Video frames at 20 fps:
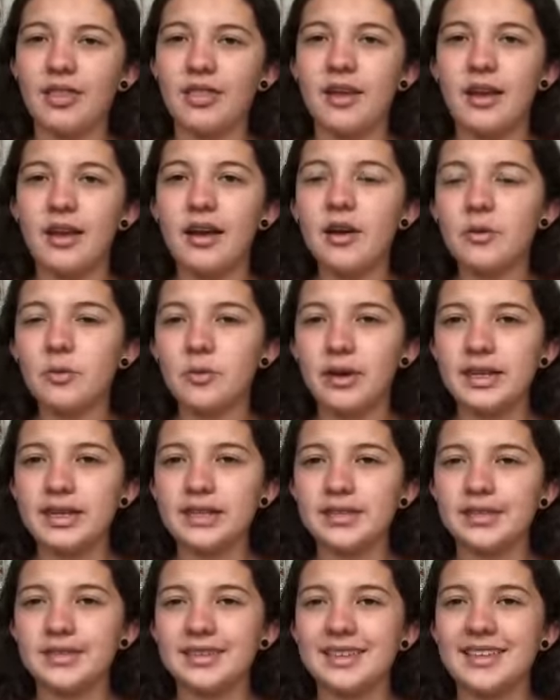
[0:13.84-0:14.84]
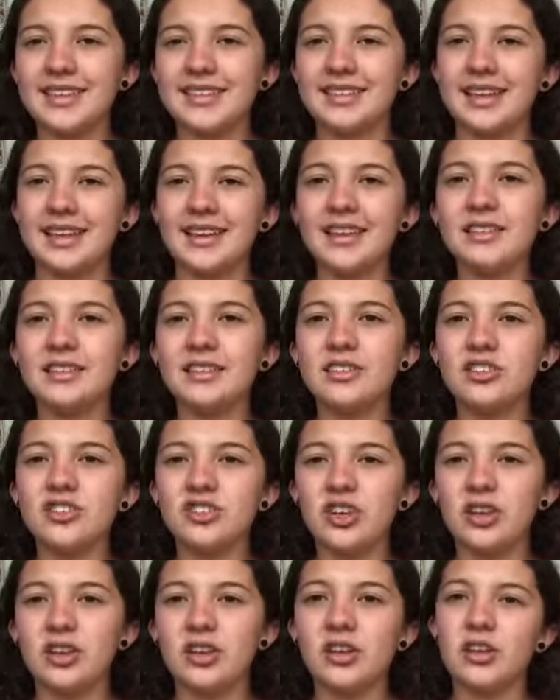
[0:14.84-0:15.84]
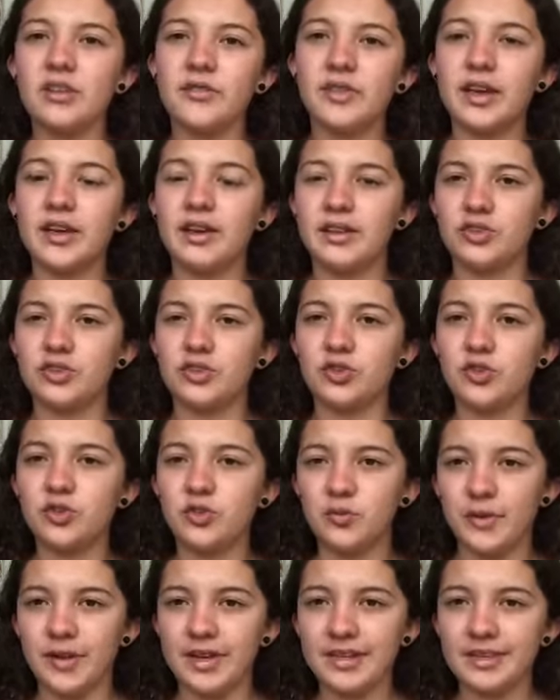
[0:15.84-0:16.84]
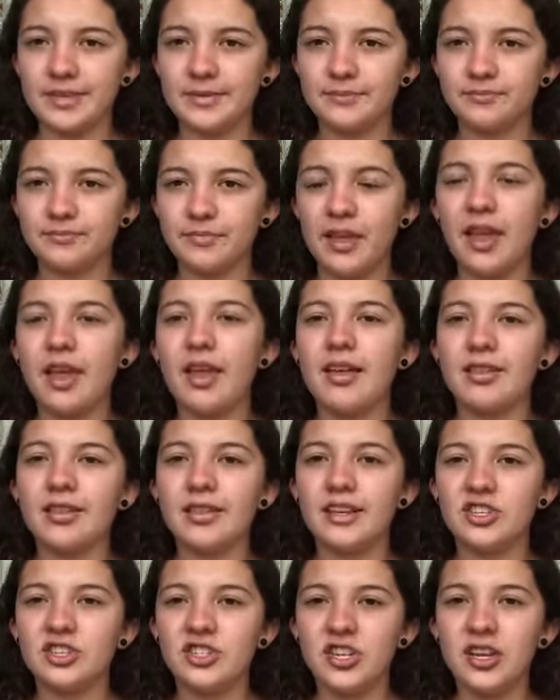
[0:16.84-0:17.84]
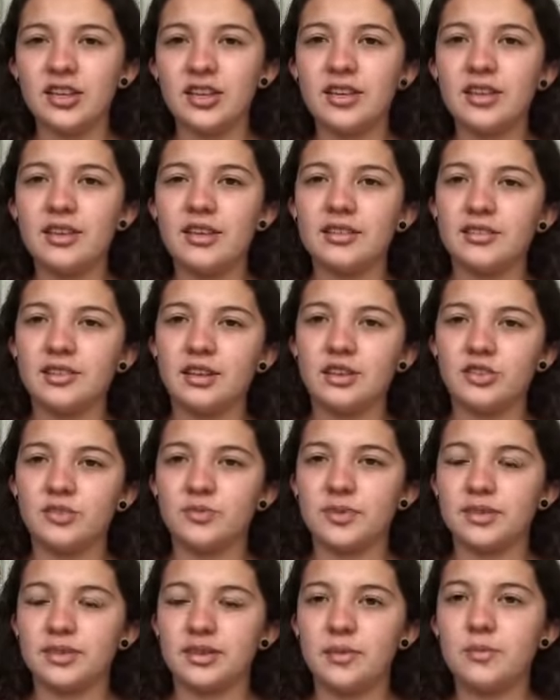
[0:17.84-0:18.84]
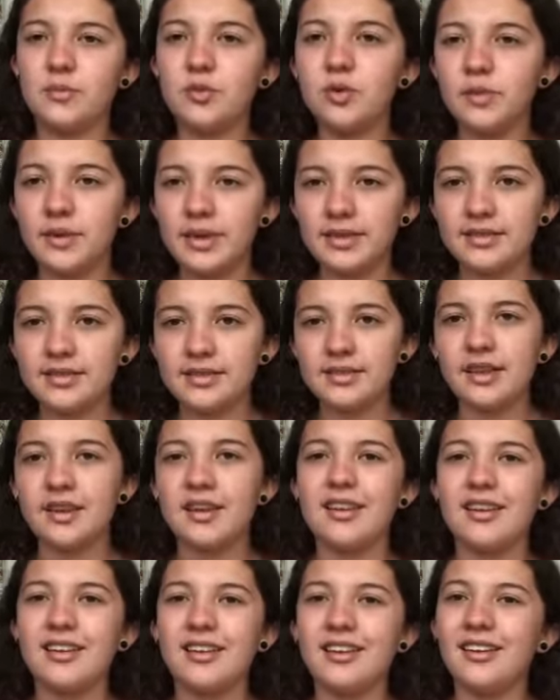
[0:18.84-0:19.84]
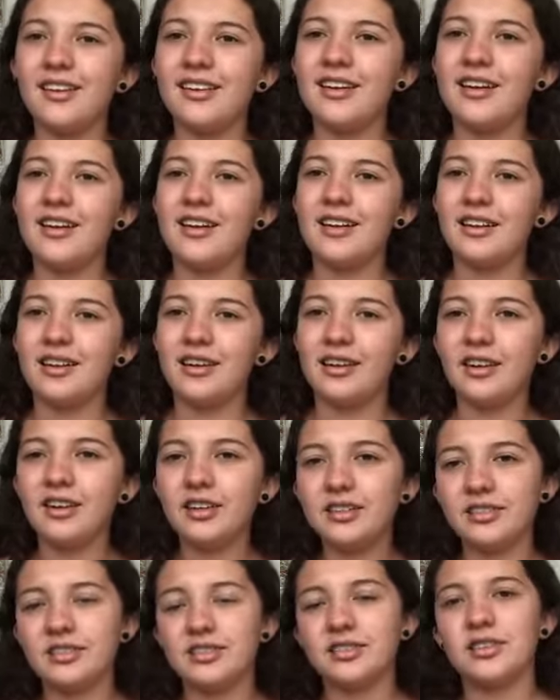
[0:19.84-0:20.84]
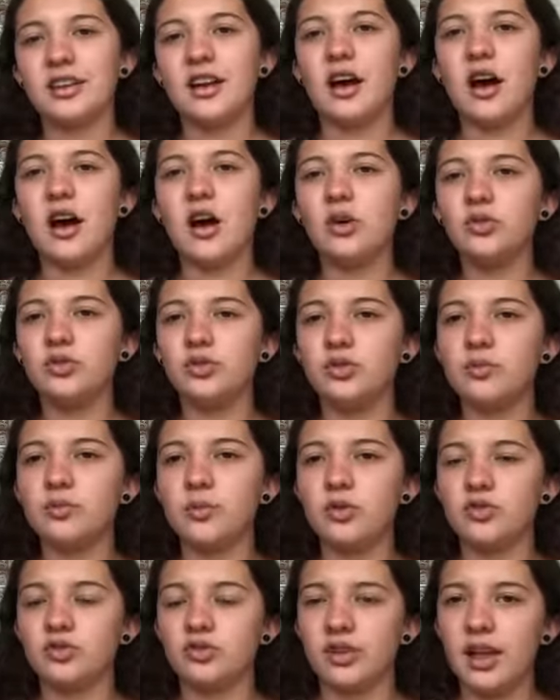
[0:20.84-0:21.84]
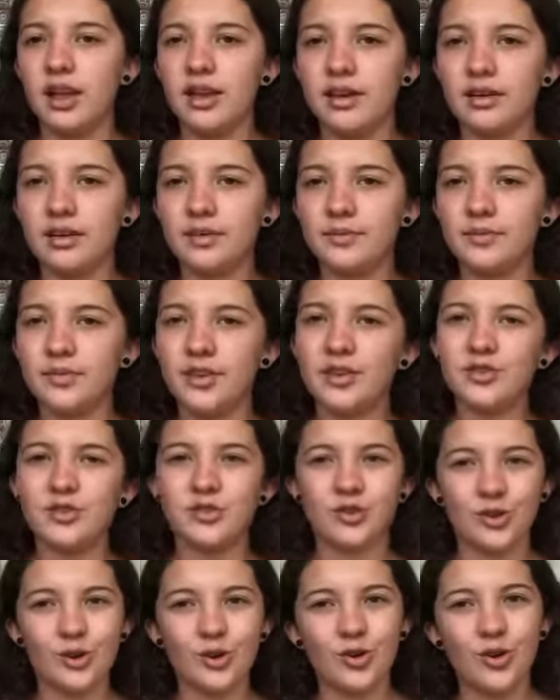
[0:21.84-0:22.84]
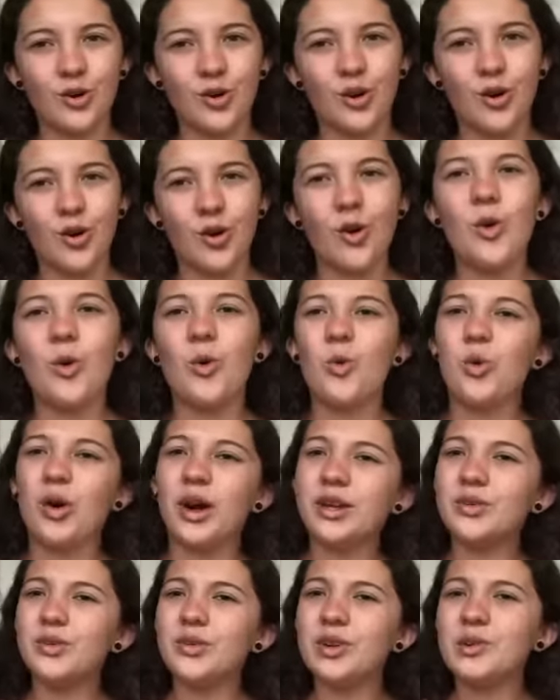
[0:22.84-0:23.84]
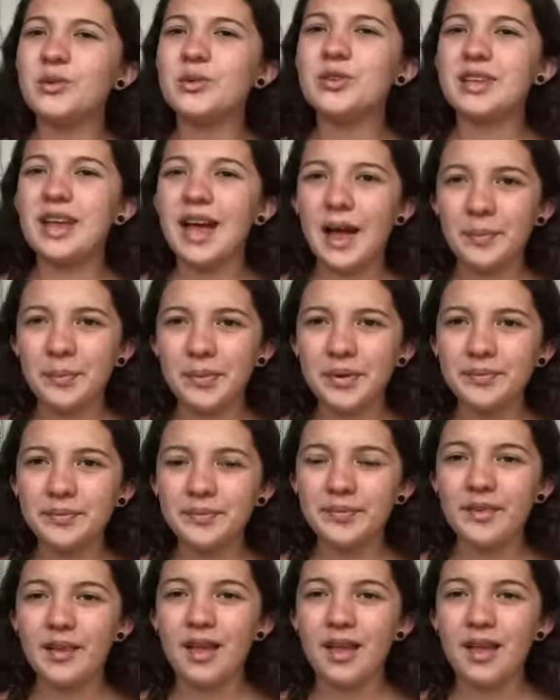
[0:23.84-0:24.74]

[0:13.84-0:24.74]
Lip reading: The earthquake is an intense shaking of the Earth's surface. The shaking is caused by some movements in Earth's outermost layer. So, why do earthquakes happen?